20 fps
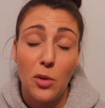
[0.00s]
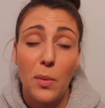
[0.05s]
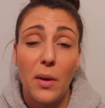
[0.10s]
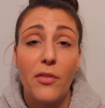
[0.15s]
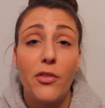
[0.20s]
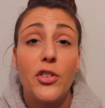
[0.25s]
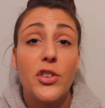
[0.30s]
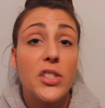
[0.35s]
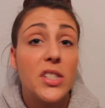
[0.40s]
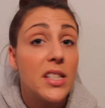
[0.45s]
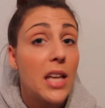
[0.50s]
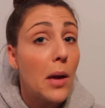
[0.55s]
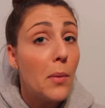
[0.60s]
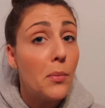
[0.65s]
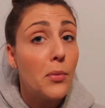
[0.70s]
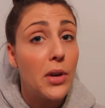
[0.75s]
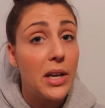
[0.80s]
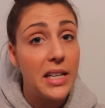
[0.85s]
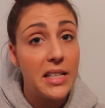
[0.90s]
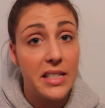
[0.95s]
But for
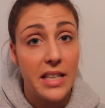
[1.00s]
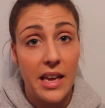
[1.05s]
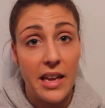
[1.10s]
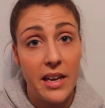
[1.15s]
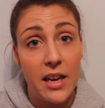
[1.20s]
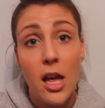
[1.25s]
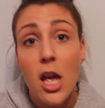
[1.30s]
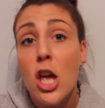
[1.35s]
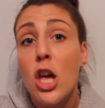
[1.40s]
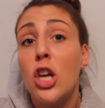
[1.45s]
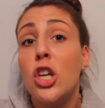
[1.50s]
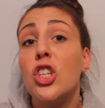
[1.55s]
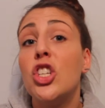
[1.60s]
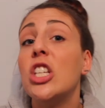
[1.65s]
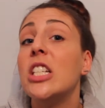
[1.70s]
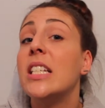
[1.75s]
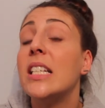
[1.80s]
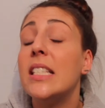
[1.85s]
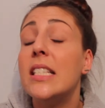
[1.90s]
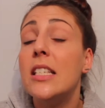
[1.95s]
some reason,
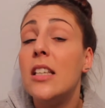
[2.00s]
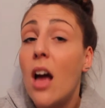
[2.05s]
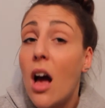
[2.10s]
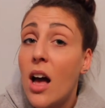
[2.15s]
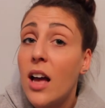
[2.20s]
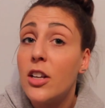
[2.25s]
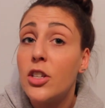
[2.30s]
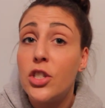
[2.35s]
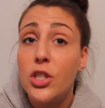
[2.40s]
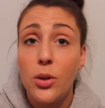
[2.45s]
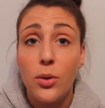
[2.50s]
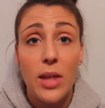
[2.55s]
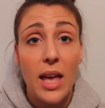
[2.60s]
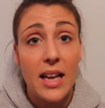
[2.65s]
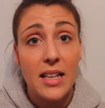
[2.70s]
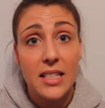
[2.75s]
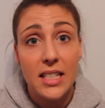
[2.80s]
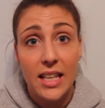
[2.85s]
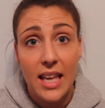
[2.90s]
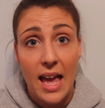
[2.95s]
she does not do
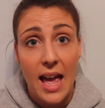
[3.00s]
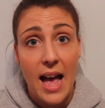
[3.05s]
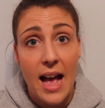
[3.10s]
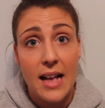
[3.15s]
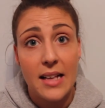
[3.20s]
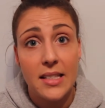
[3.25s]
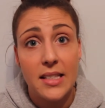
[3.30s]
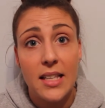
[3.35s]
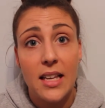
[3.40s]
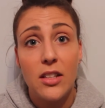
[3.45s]
that to Kaz.